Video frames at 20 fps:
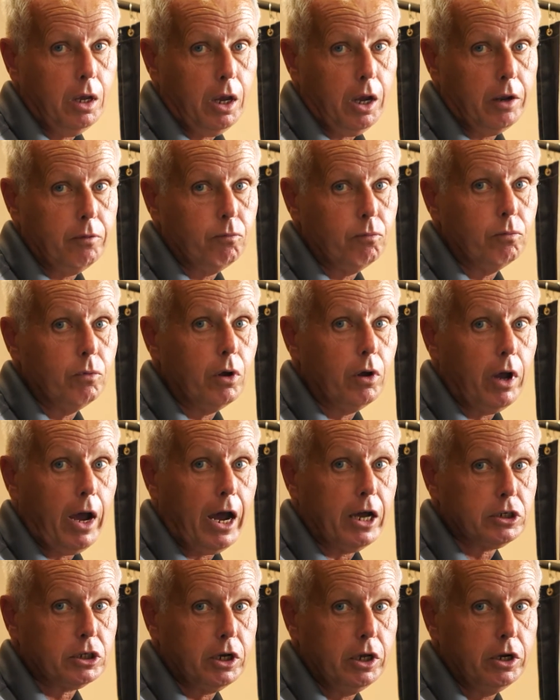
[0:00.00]
and
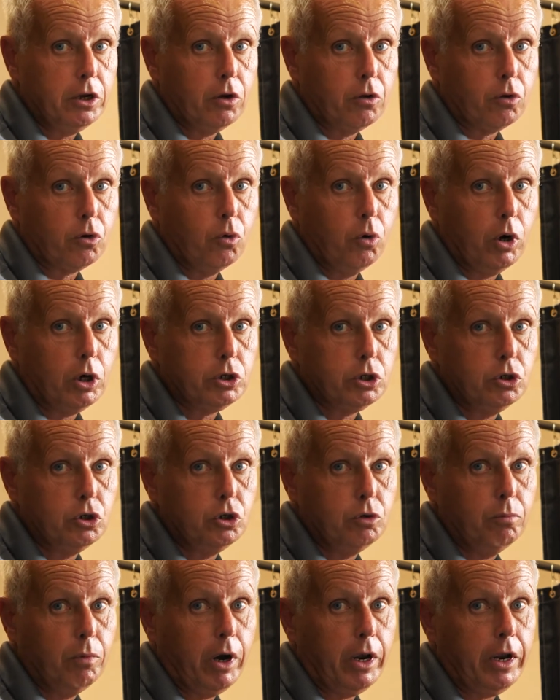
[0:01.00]
ask any other questions
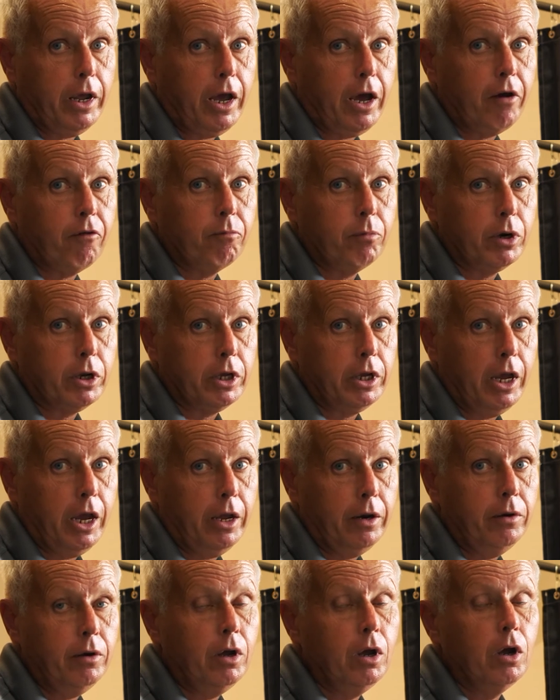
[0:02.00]
you might have. But
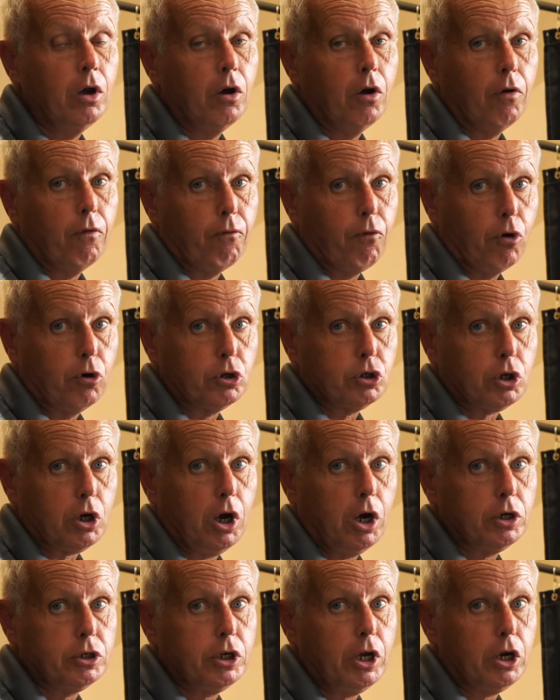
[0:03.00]
again, first
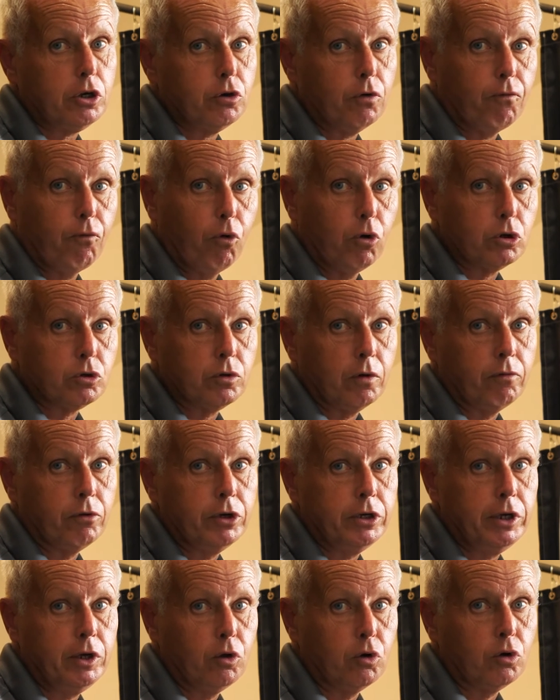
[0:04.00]
contact your Forest River
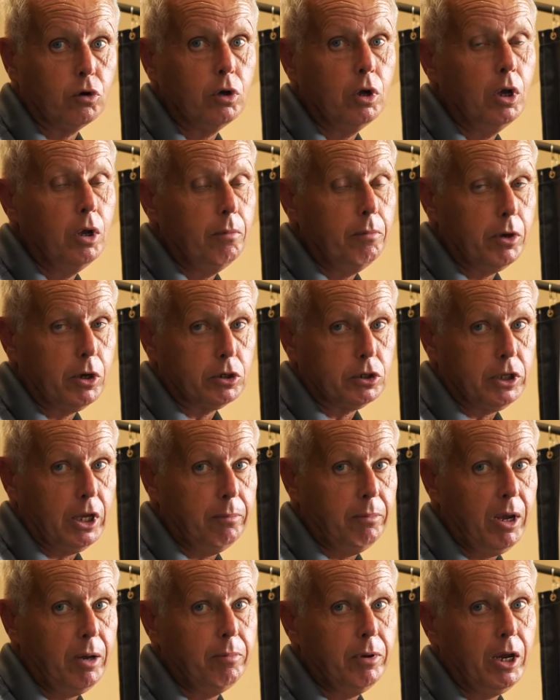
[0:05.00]
dealer because they
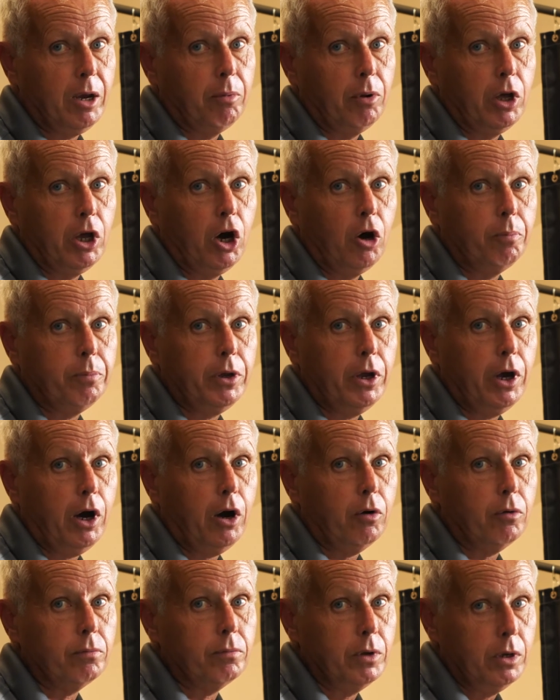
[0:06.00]
may be able to help you
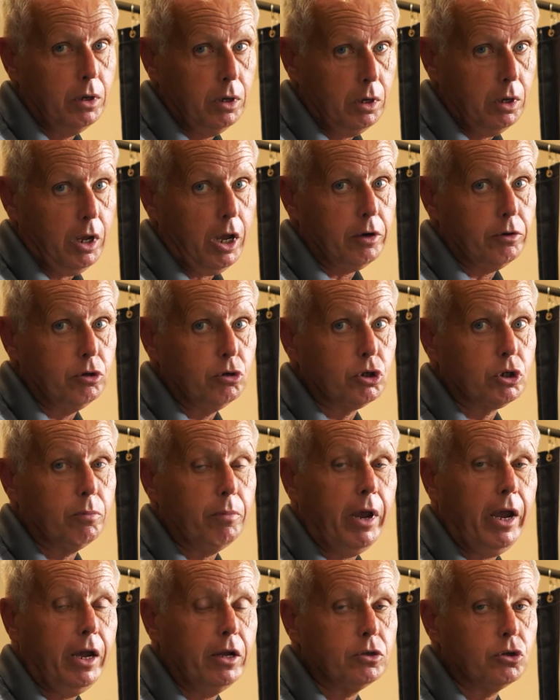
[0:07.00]
out and do some
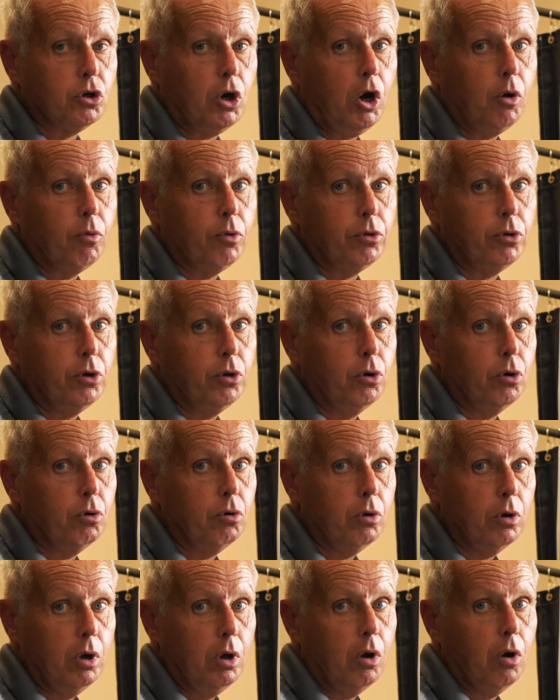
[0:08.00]
hands-on with you
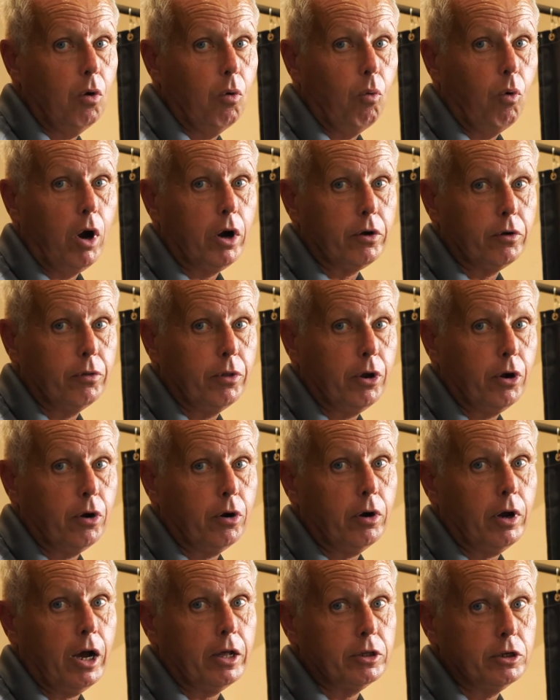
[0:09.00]
while you're
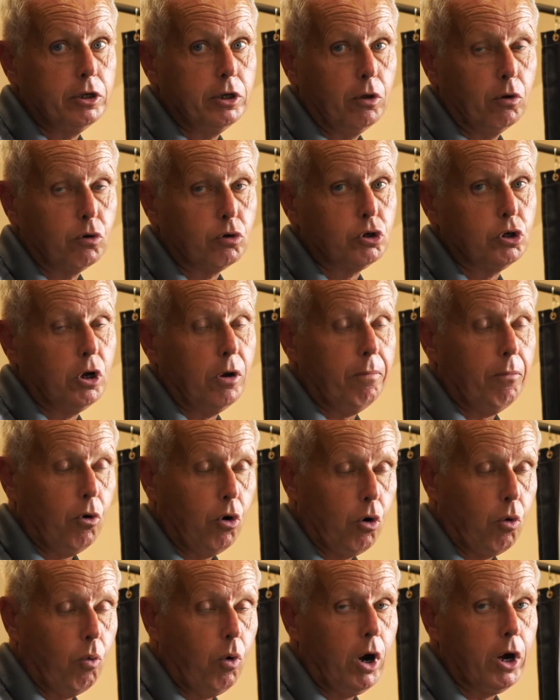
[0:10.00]
there at the dealership
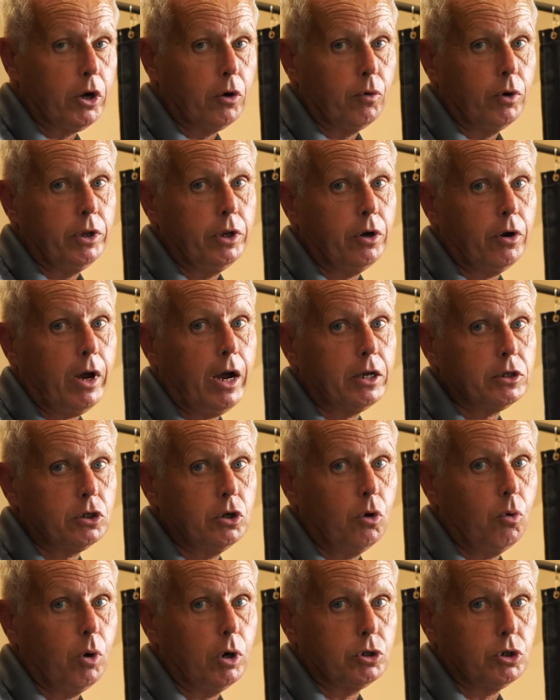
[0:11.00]
or while you're in there
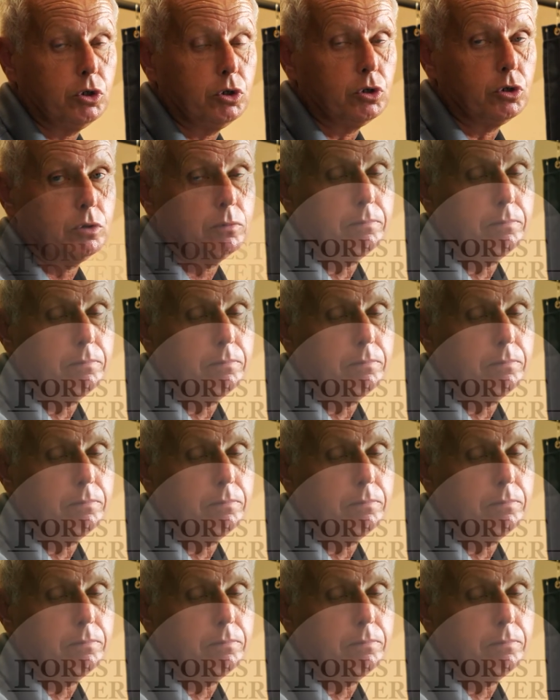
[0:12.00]
asking questions.